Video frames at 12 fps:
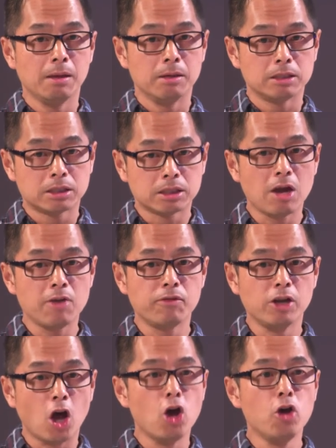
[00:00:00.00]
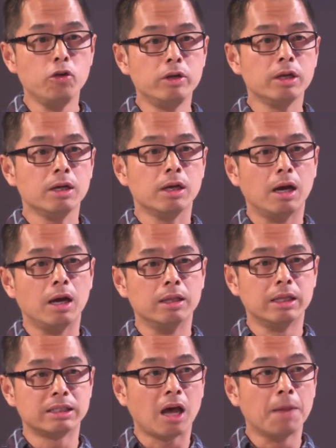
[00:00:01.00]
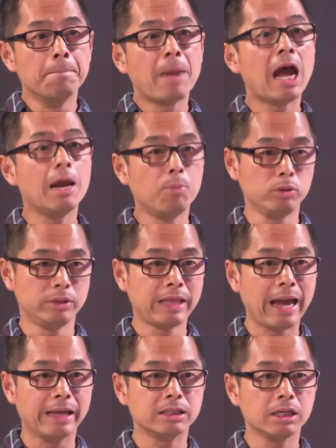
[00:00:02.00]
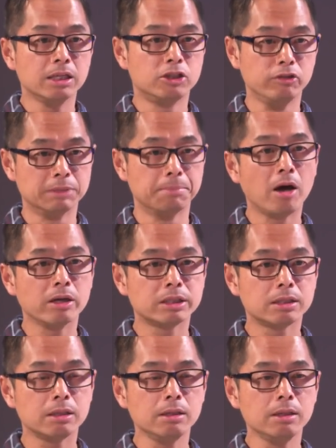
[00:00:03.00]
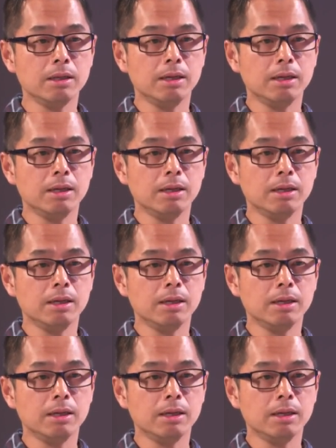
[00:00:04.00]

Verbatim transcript: servant owed uh, this unpayable debt to his master.